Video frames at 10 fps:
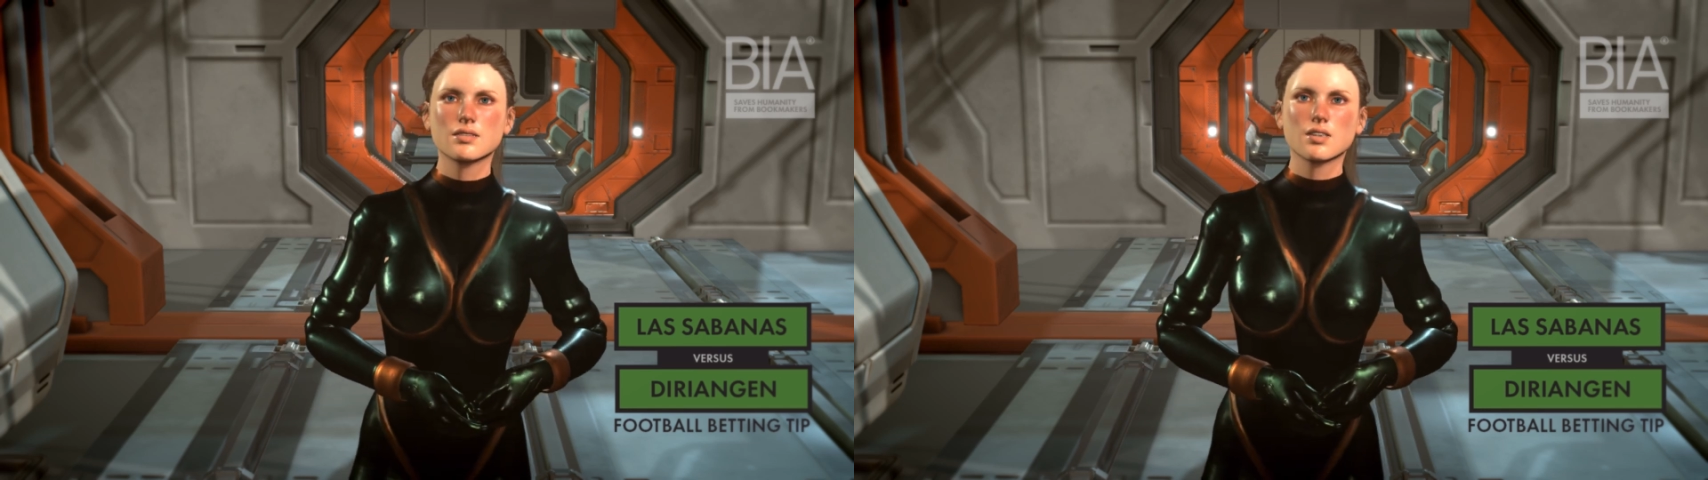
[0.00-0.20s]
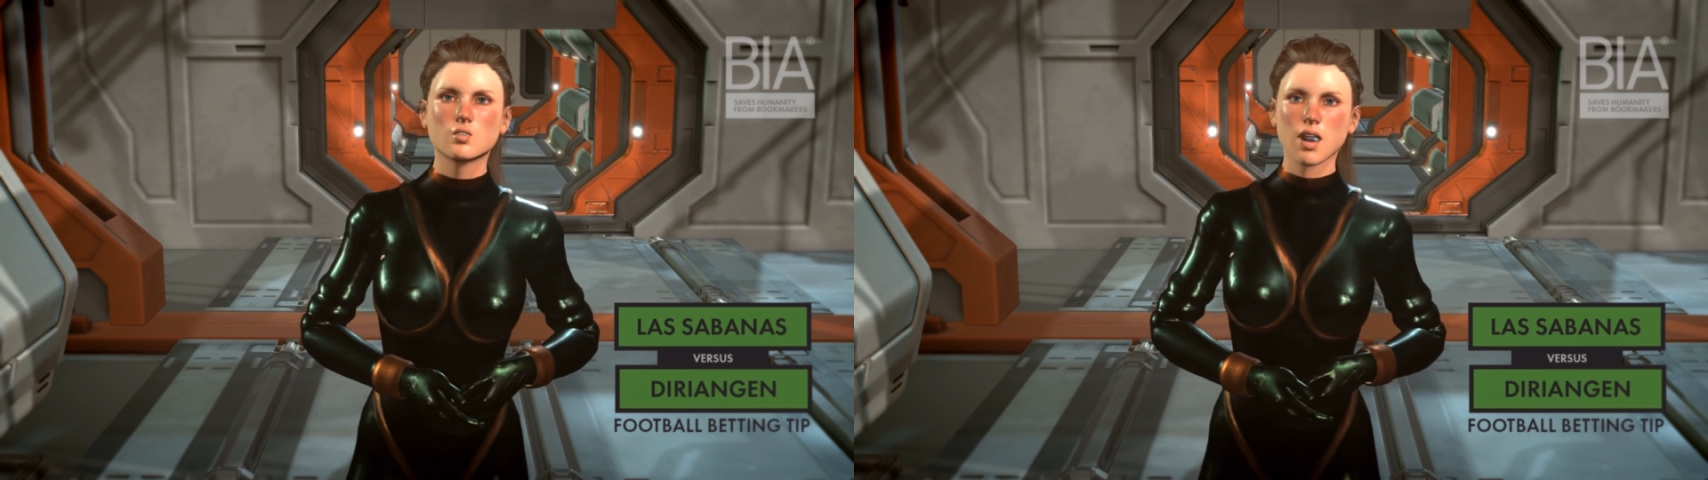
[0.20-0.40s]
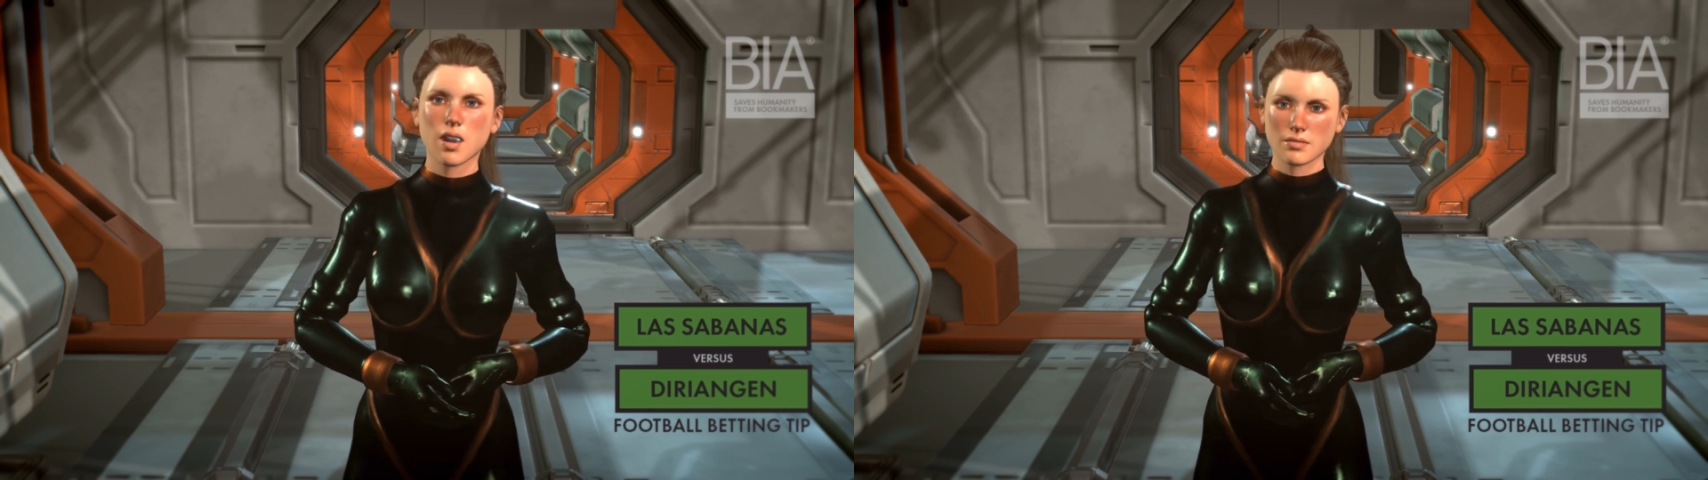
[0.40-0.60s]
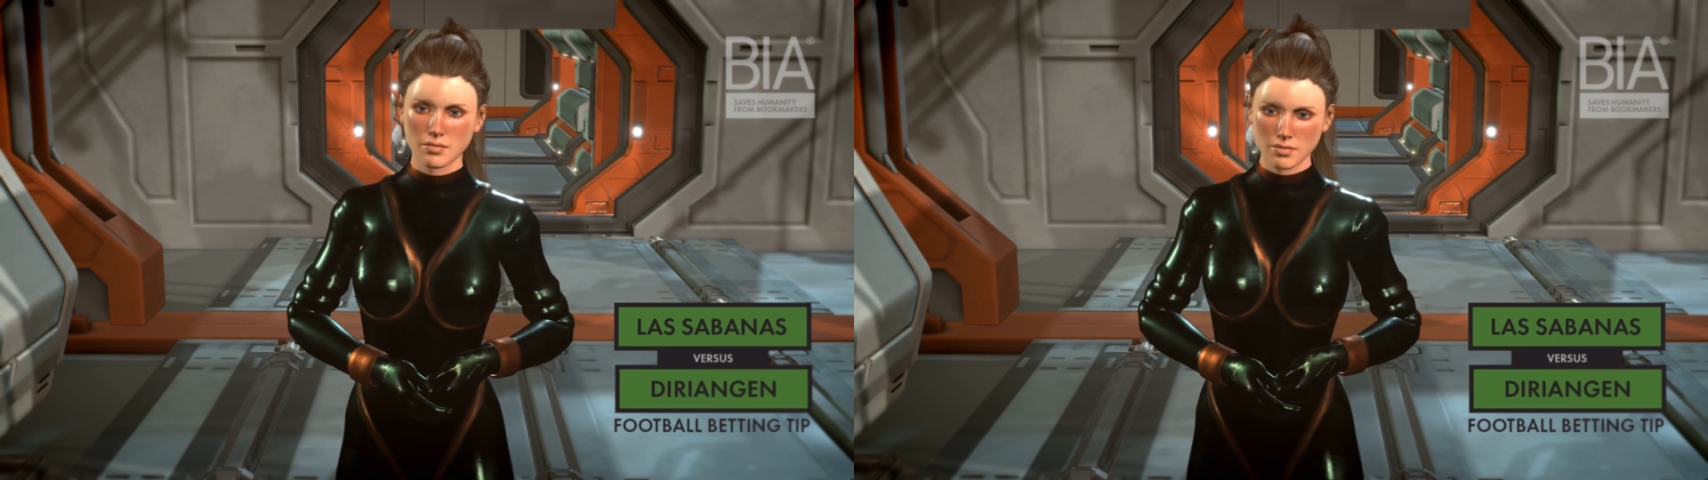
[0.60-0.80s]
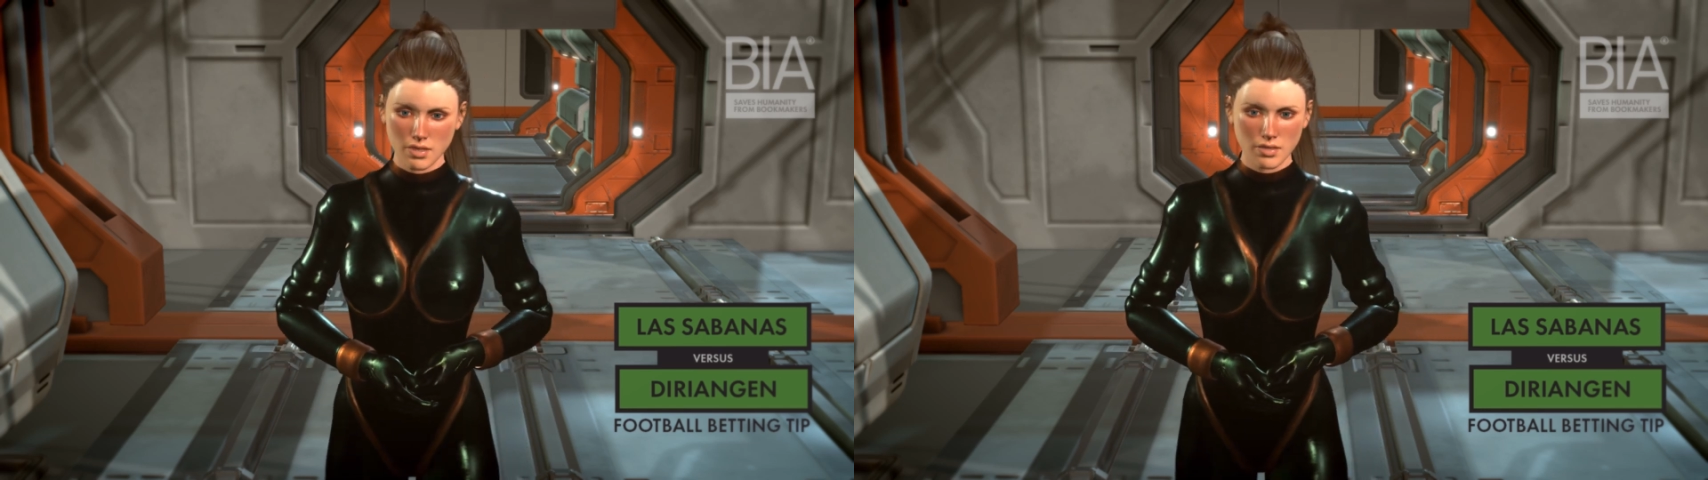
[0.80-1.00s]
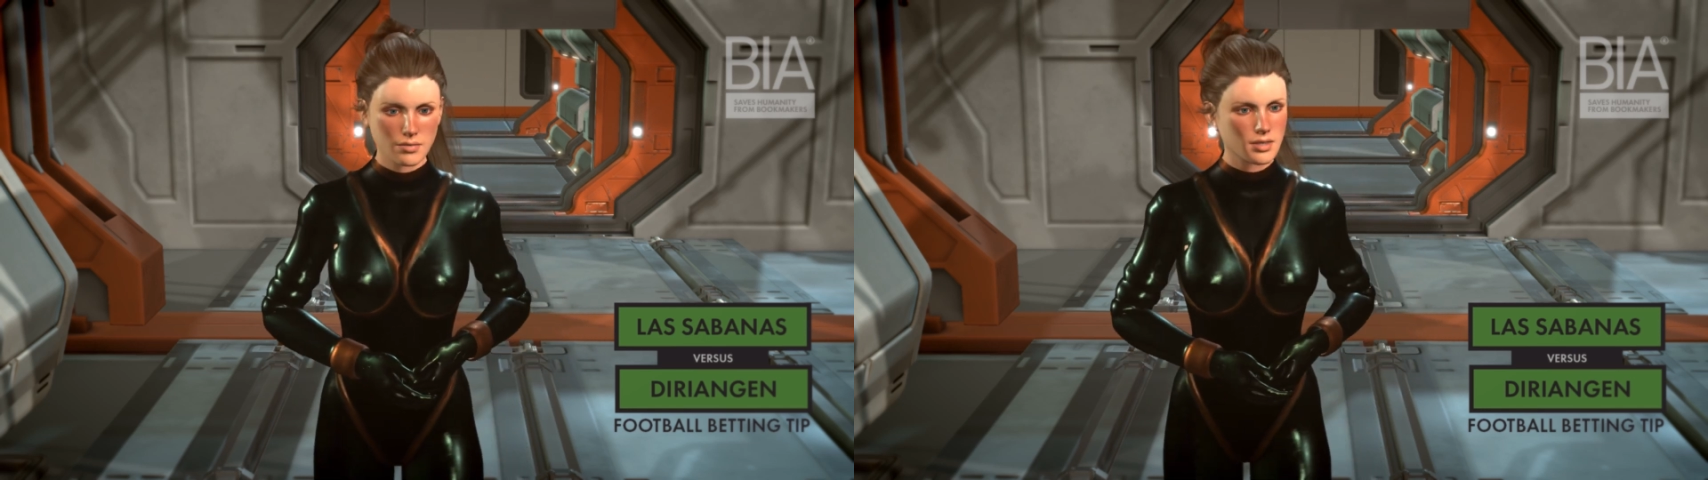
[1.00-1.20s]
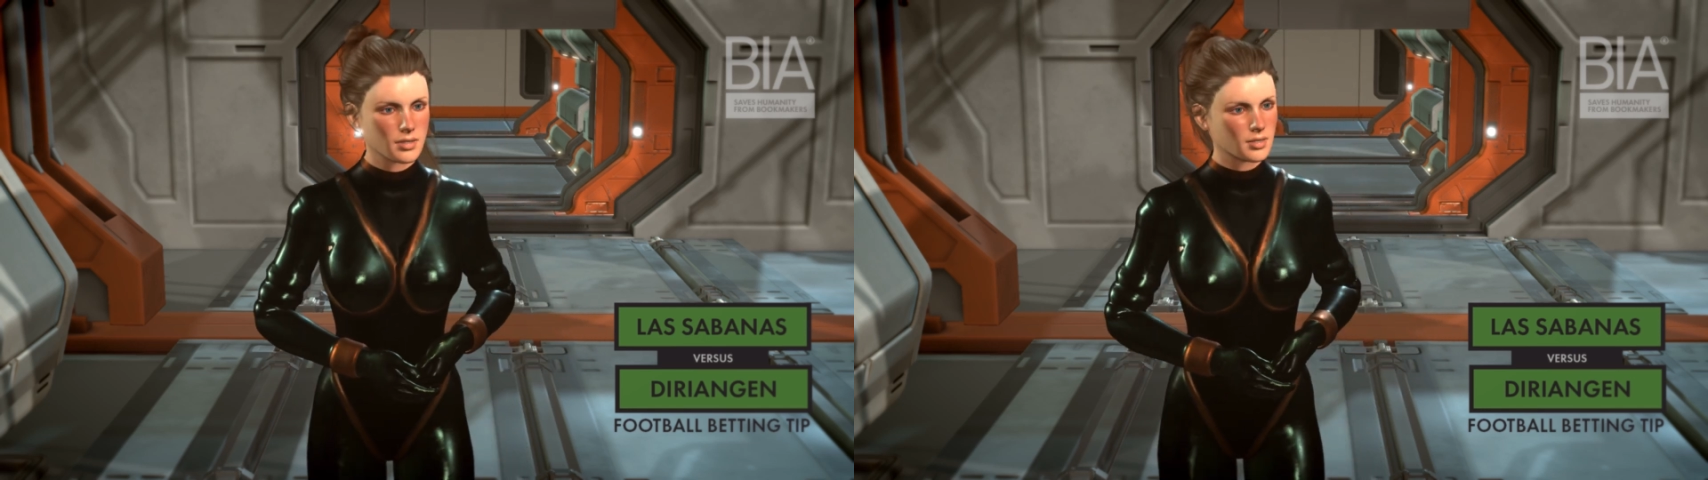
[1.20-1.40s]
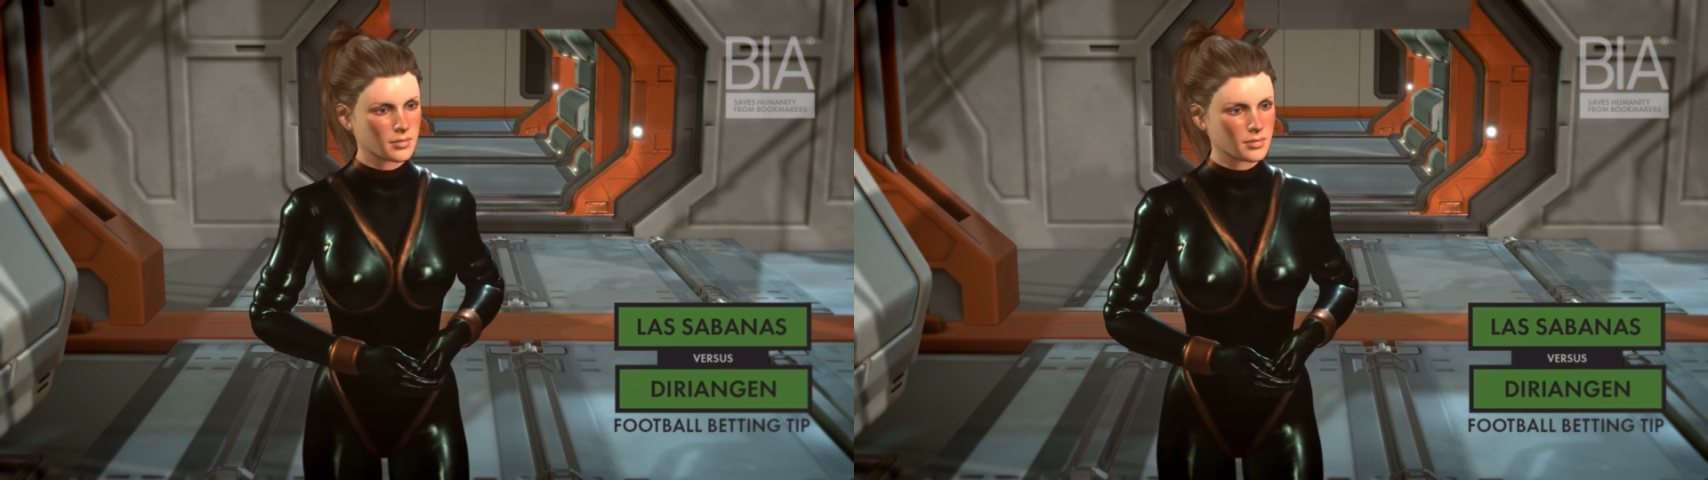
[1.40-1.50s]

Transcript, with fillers: decimal, 5/8,